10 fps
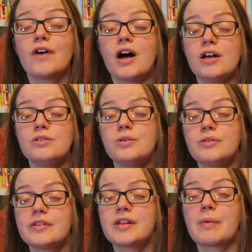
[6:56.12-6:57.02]

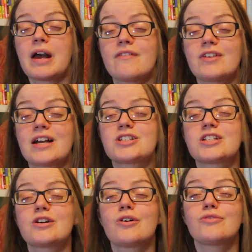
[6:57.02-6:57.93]
unhauled it, but I haven't
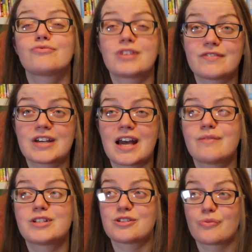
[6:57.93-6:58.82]
actually gotten rid of it yet,
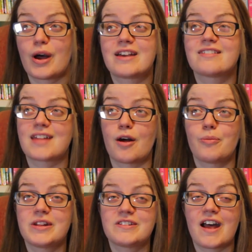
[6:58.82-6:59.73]
which is why it's sat on
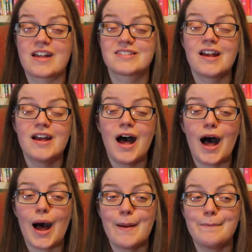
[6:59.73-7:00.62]
my stairs.
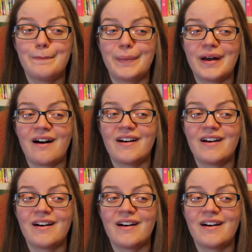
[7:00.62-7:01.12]
But